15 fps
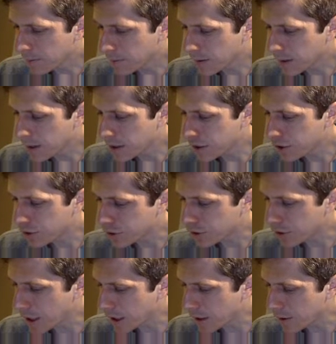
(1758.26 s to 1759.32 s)
initial
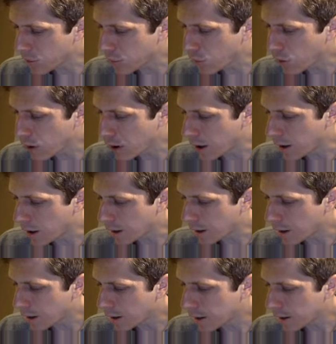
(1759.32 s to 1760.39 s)
state 1,
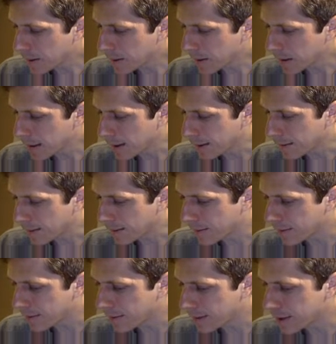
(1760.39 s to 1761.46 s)
and
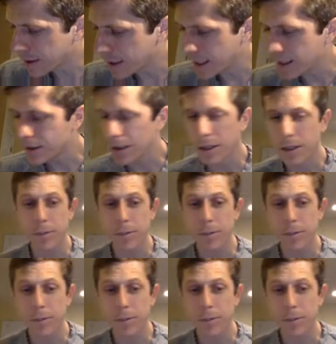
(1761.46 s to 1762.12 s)
this can easily be